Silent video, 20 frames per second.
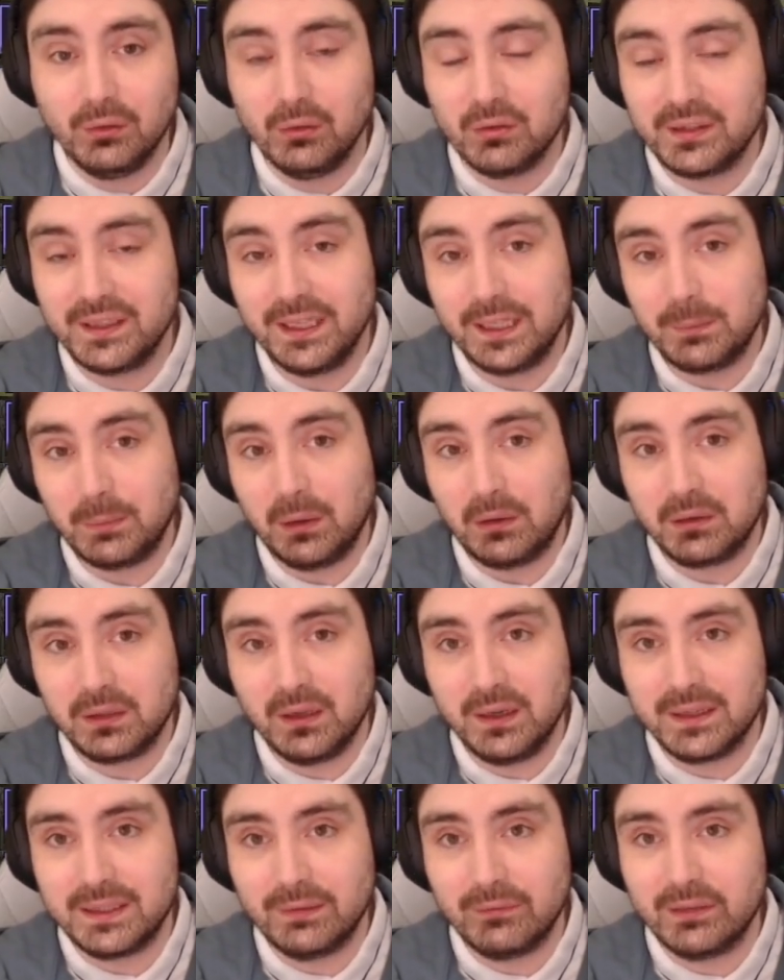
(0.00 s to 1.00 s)
or 6-block
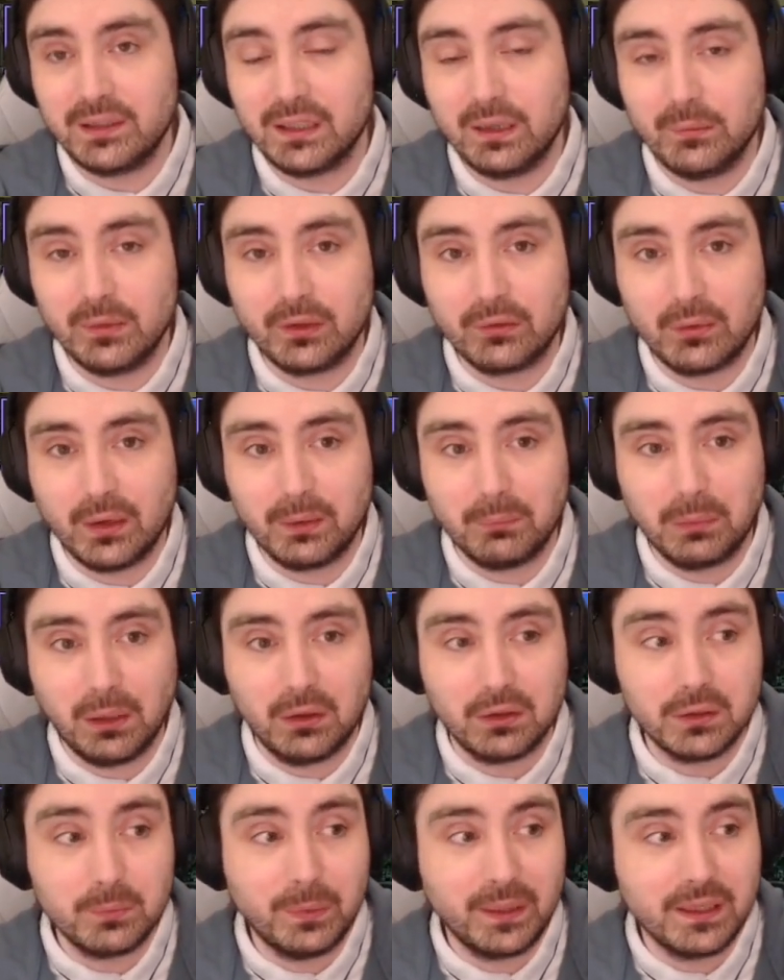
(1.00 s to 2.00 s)
dice every time you're throwing
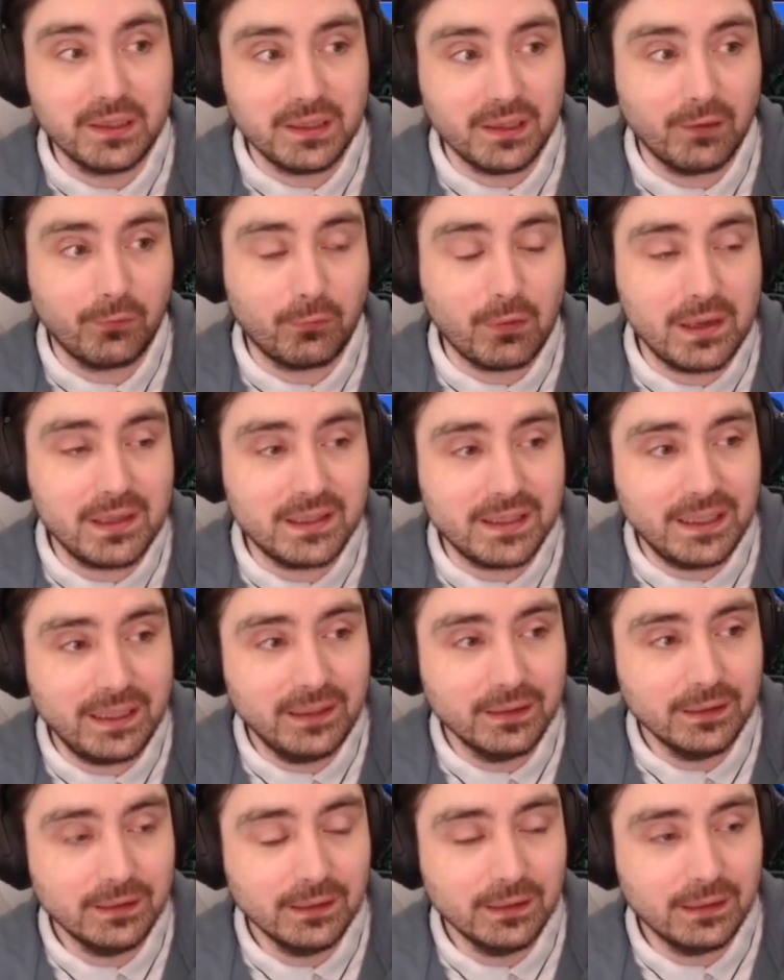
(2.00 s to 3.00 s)
blocks because of the
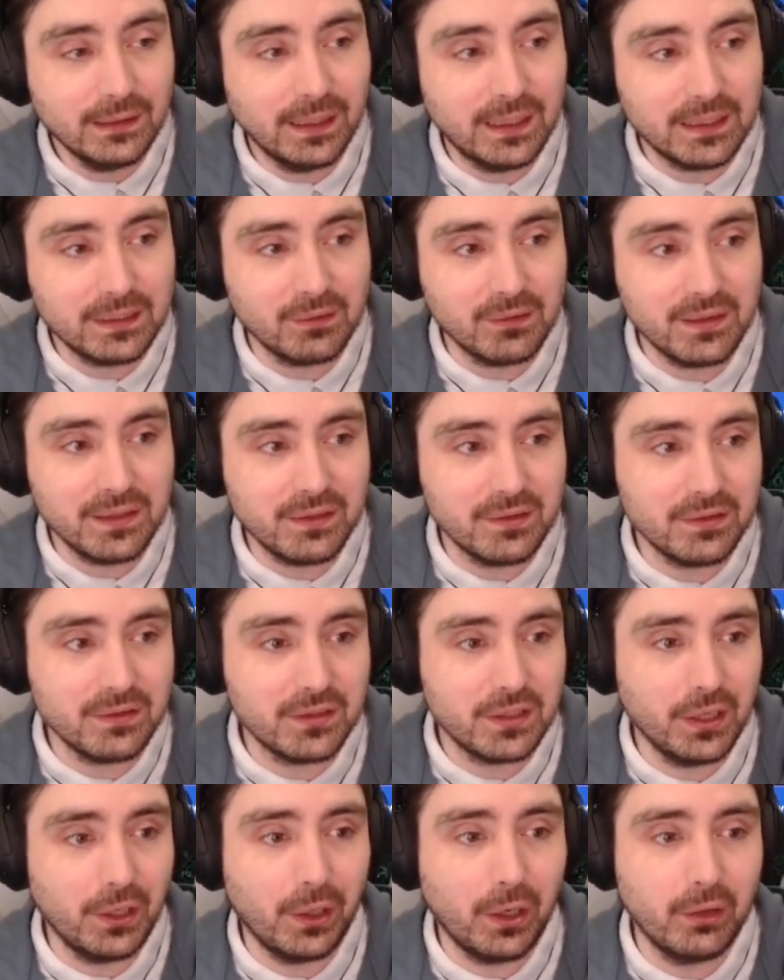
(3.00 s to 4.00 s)
frenzy, as long as it
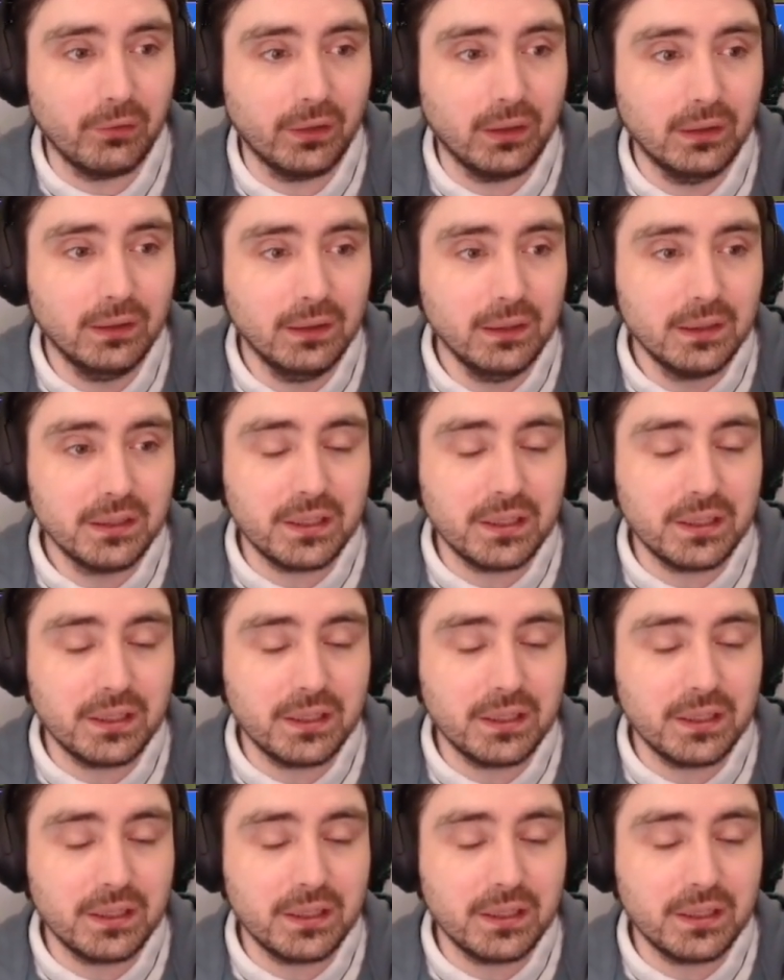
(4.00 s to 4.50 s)
doesn't turn over.